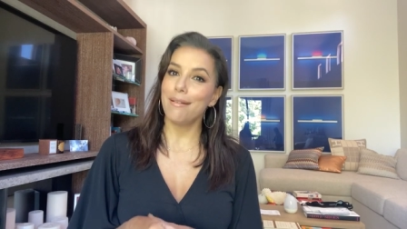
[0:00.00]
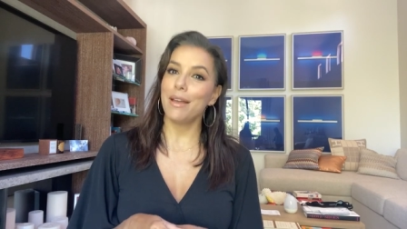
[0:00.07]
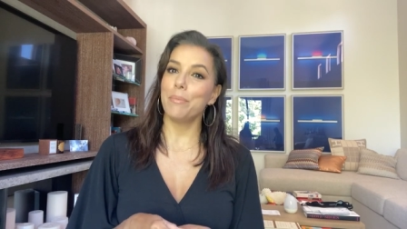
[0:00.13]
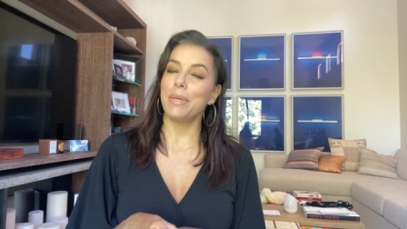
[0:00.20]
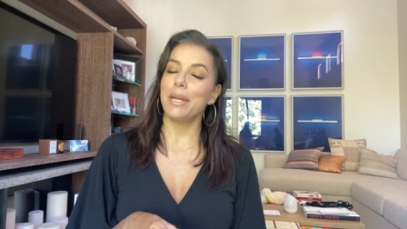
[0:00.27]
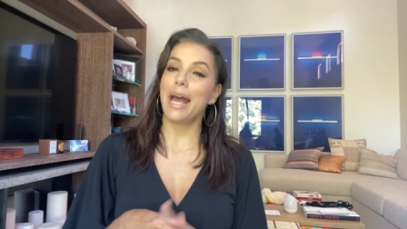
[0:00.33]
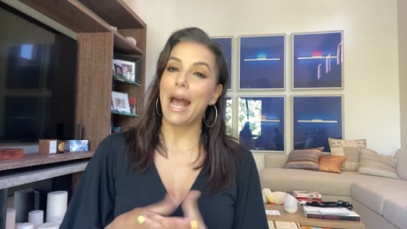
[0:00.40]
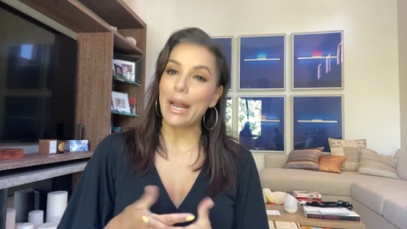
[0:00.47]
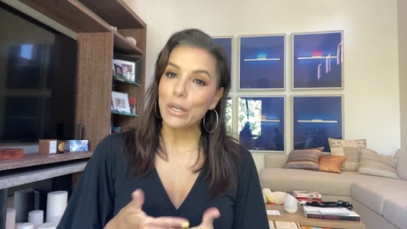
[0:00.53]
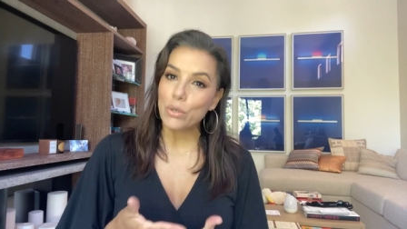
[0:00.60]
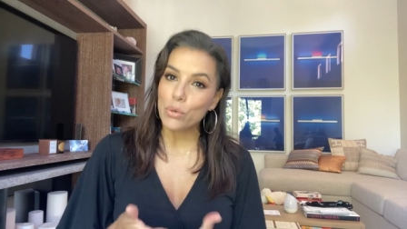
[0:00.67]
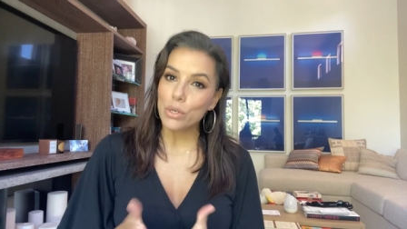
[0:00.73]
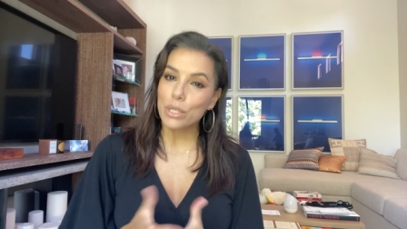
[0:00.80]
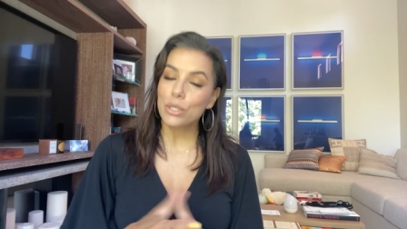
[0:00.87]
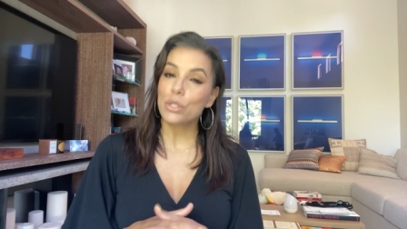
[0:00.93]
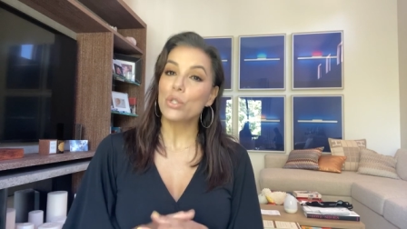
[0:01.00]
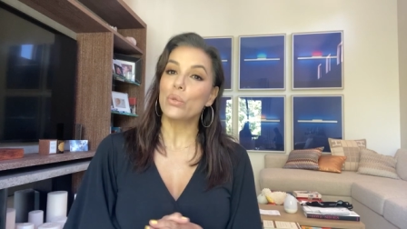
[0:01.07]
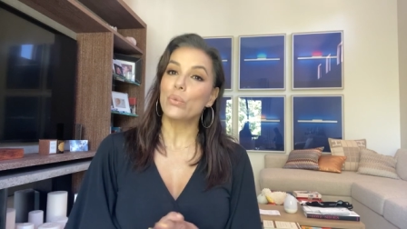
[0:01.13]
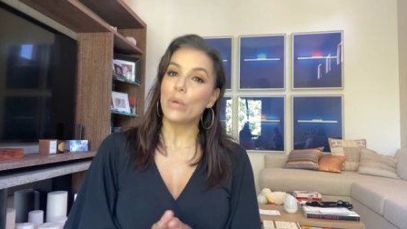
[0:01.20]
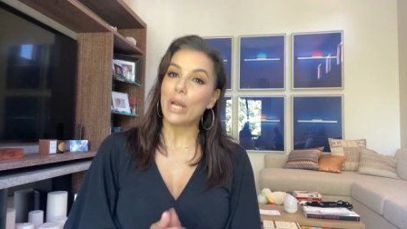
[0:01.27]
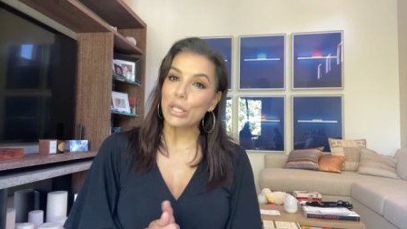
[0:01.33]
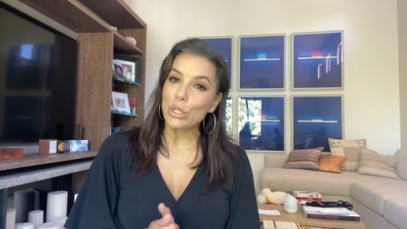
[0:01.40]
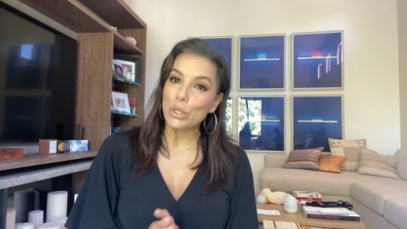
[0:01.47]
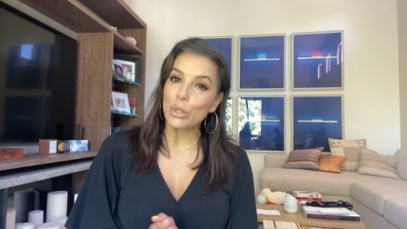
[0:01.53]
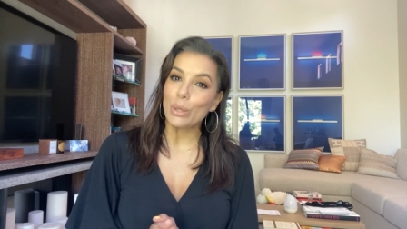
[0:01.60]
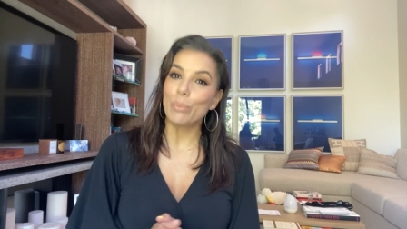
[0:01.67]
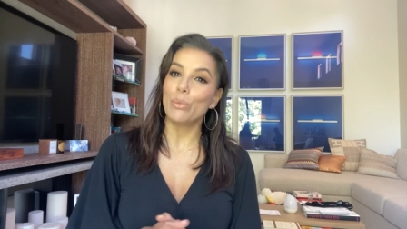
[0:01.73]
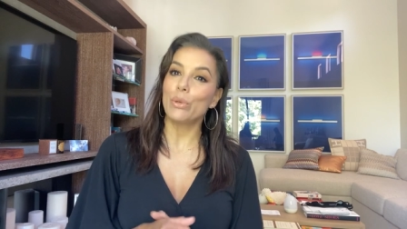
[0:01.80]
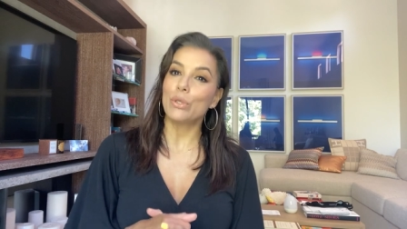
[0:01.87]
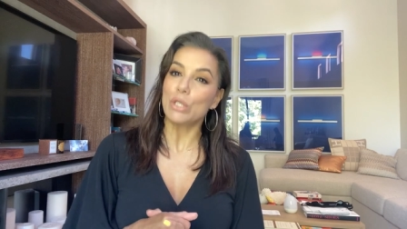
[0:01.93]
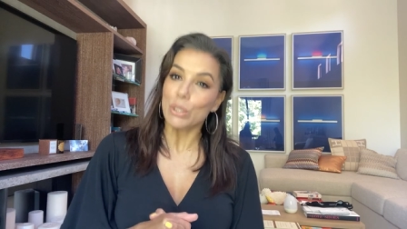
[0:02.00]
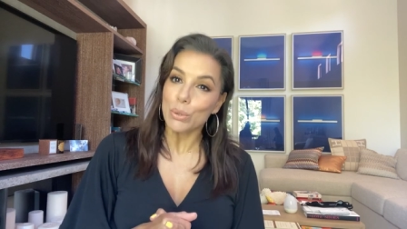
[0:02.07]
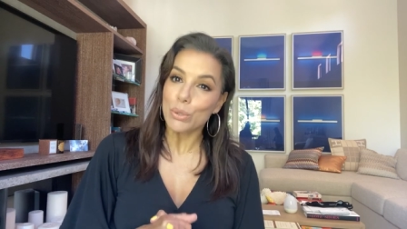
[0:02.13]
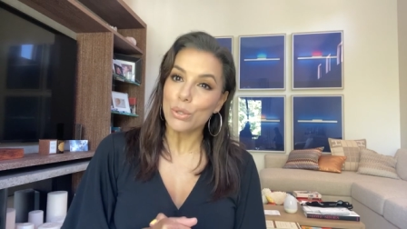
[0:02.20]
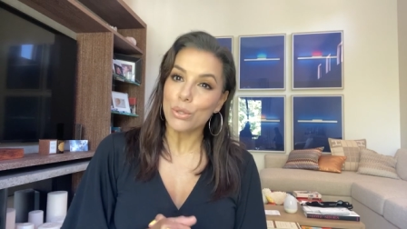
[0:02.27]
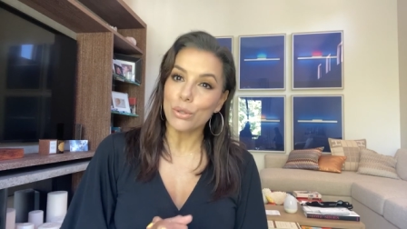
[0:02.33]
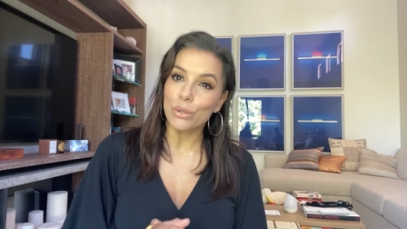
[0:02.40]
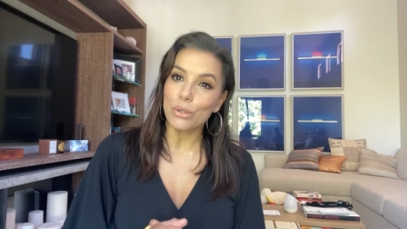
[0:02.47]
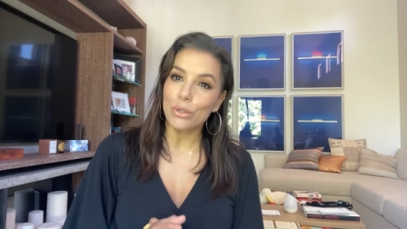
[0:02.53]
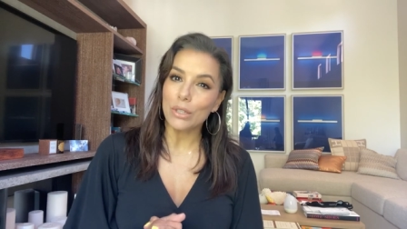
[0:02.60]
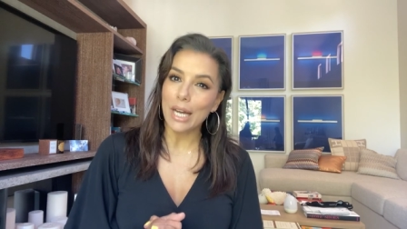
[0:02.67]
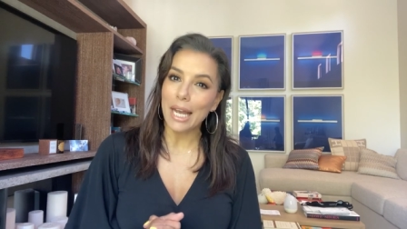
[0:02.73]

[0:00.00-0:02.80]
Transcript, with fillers: I'm an actress, director, producer,